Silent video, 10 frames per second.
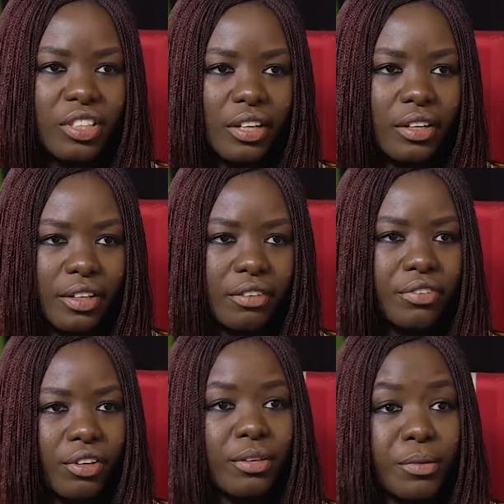There are a
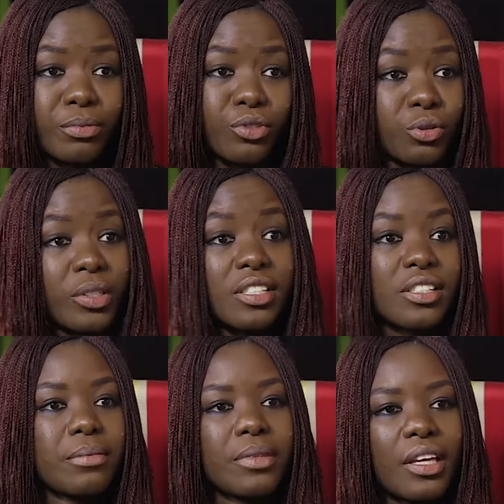few other people doing the
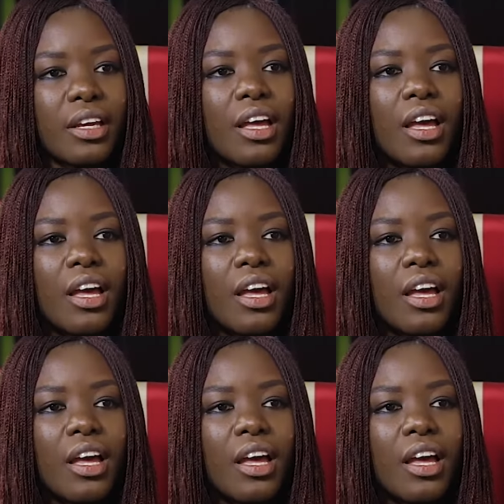same thing.